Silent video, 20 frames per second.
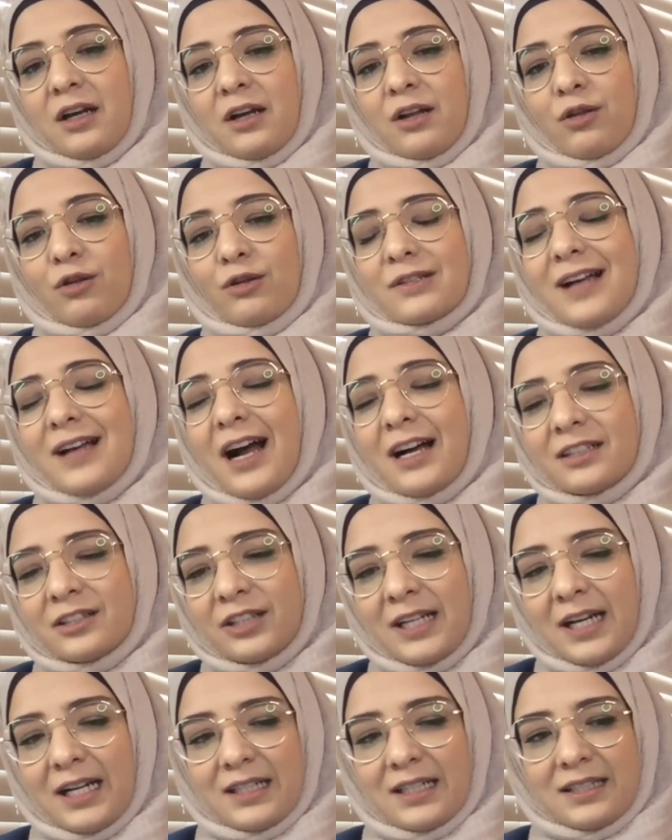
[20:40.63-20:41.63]
those
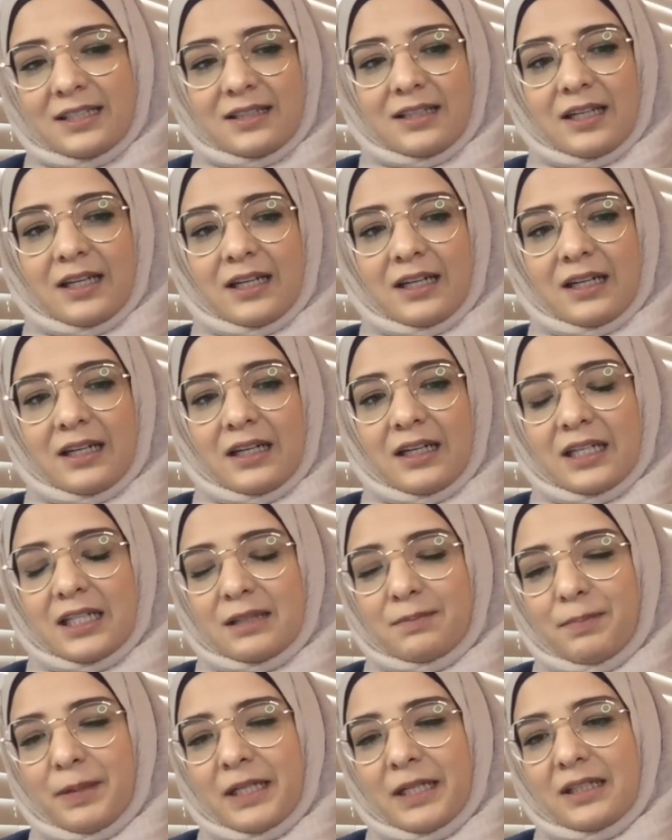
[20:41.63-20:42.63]
unrealistic
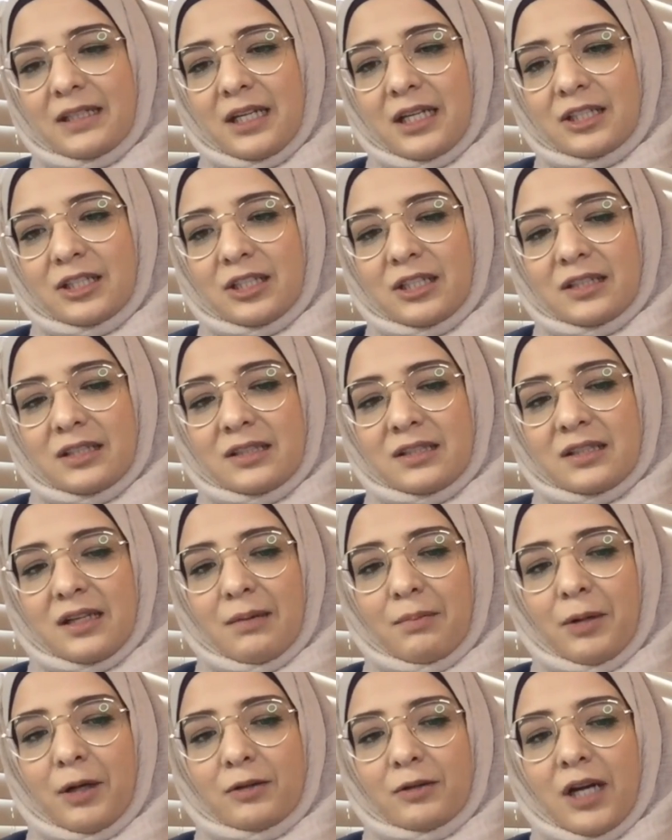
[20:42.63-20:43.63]
expectations
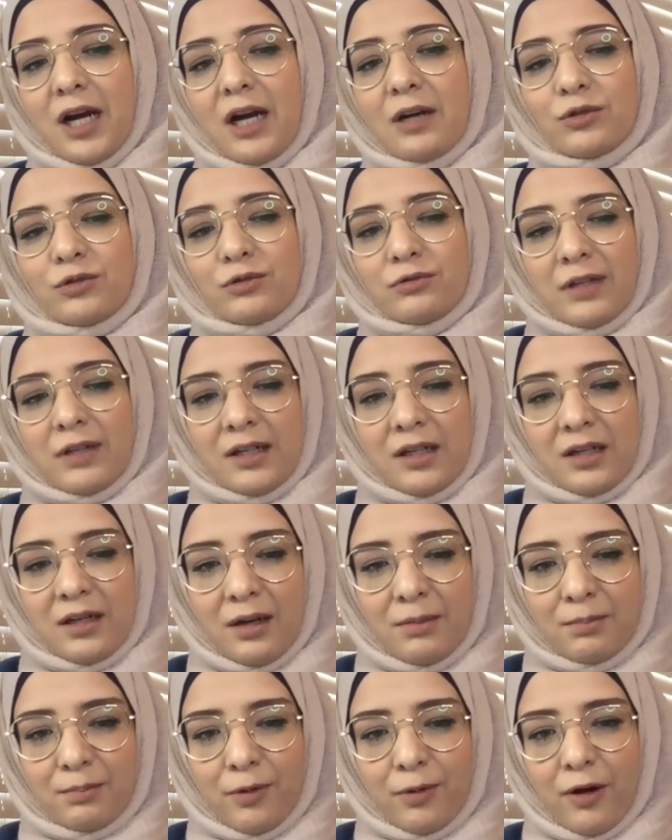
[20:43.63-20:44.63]
about how to run a
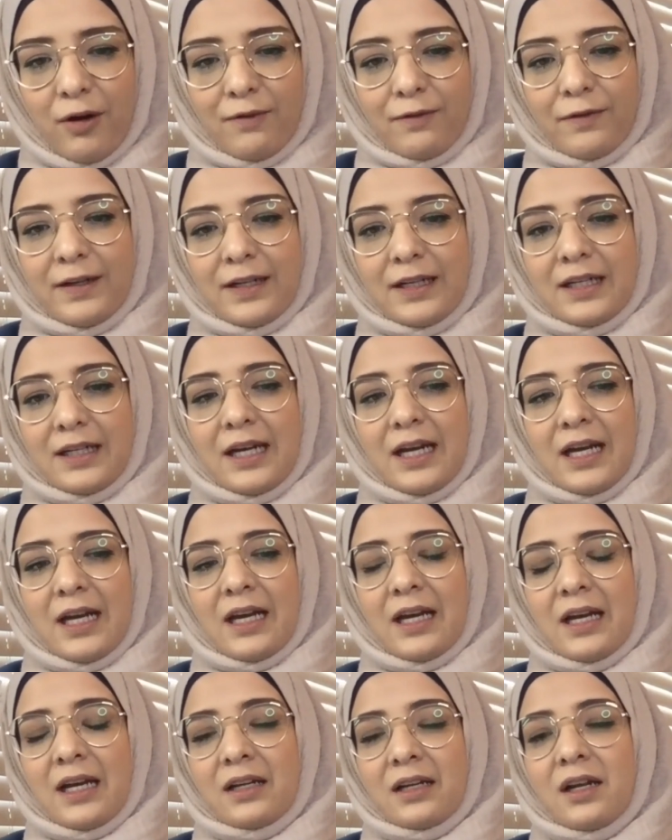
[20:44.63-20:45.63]
nonprofit
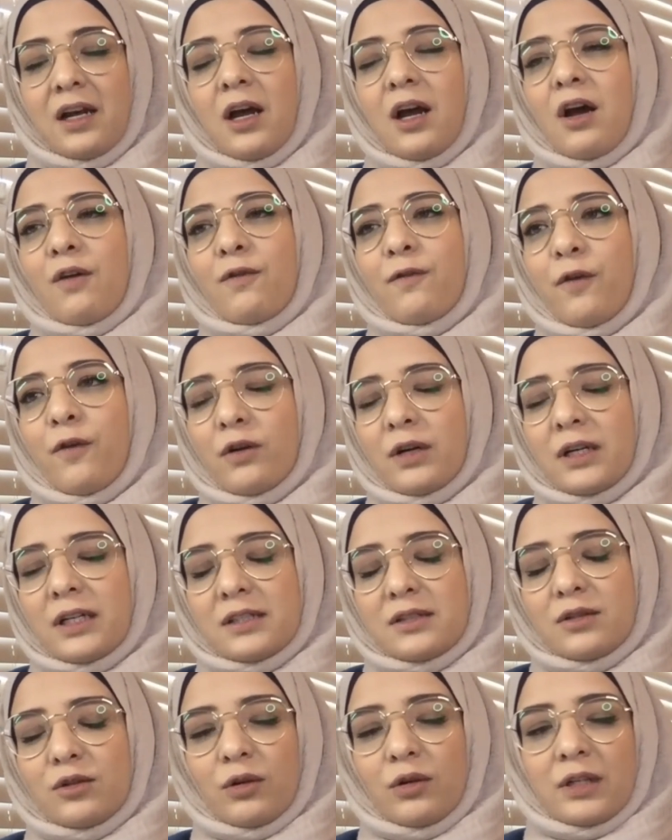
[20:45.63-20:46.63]
and
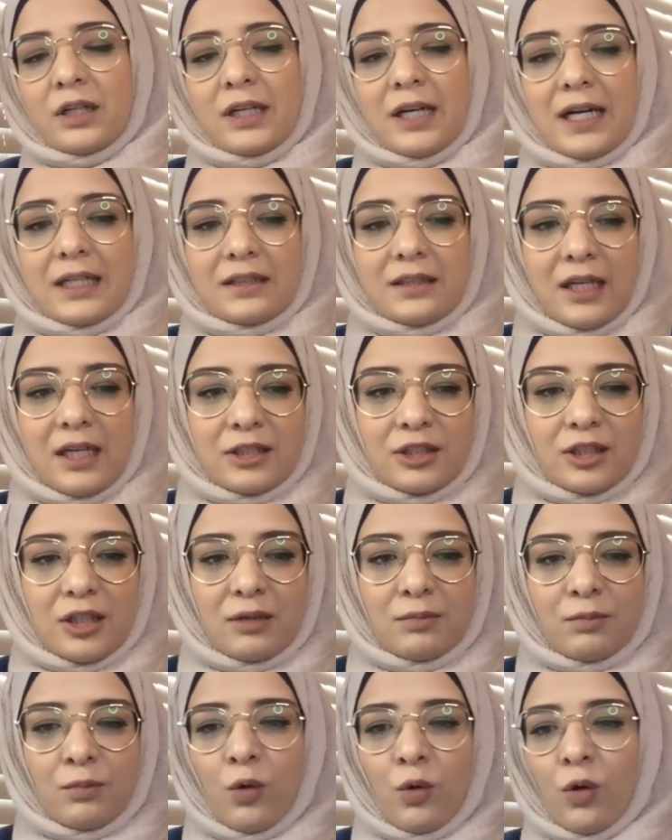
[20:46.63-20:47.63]
focus donor
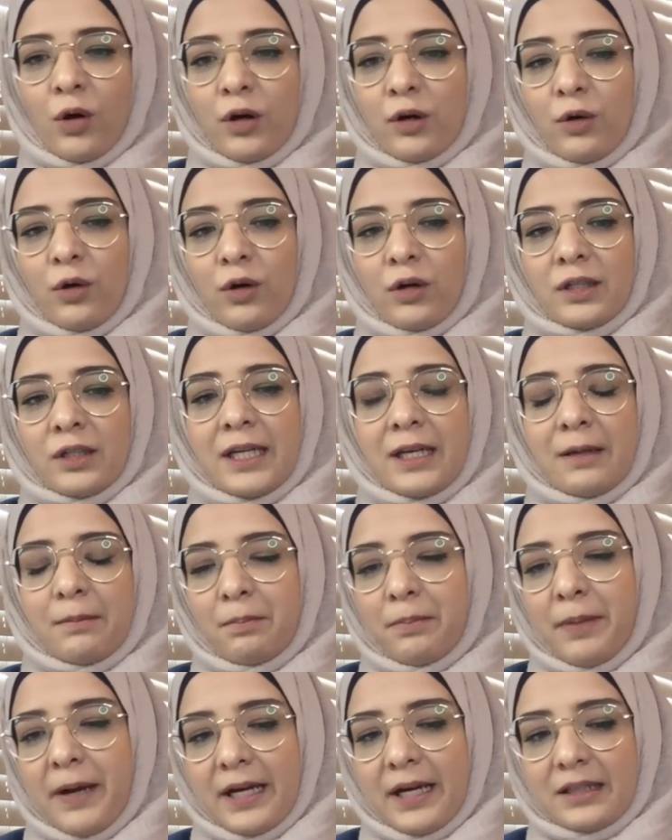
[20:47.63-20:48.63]
attention more on
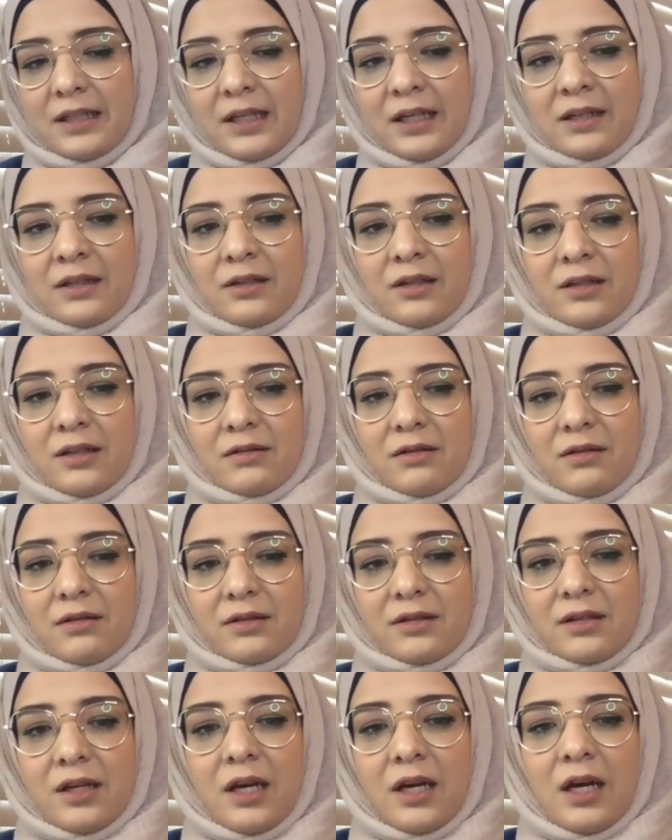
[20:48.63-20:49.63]
impact and
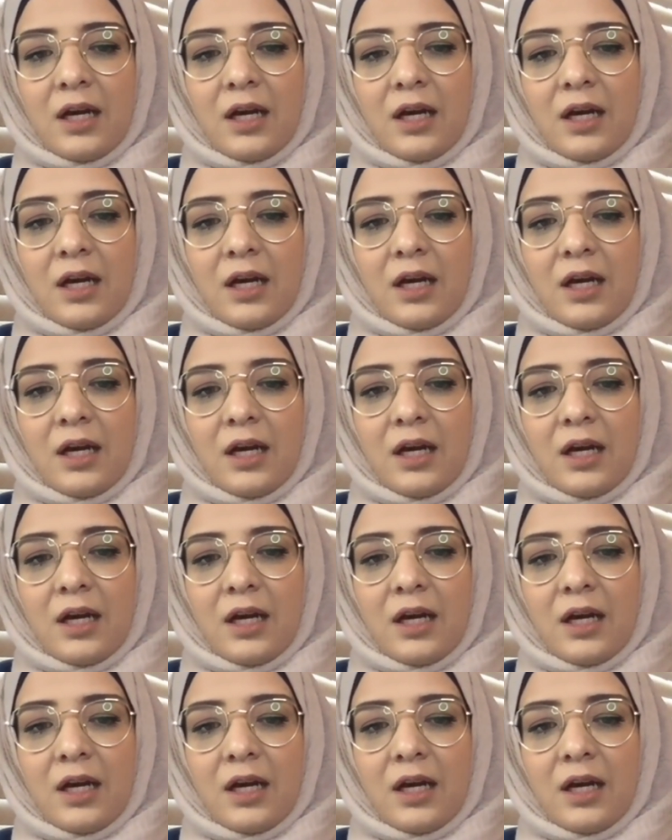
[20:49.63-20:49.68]
results.